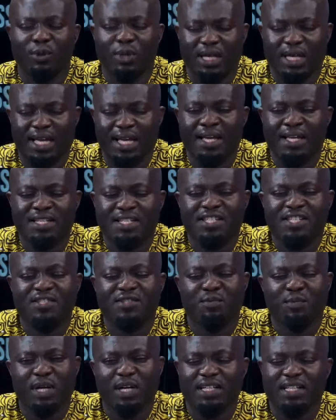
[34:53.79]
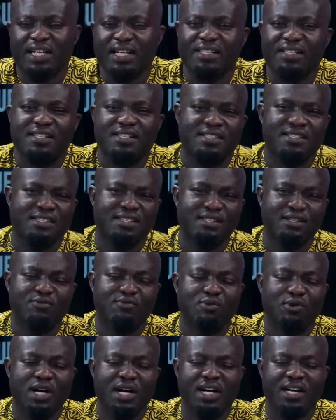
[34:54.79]
expect that the Senate
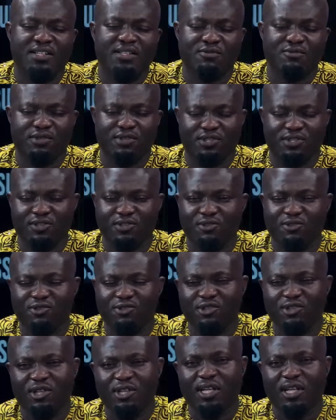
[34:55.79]
will ask questions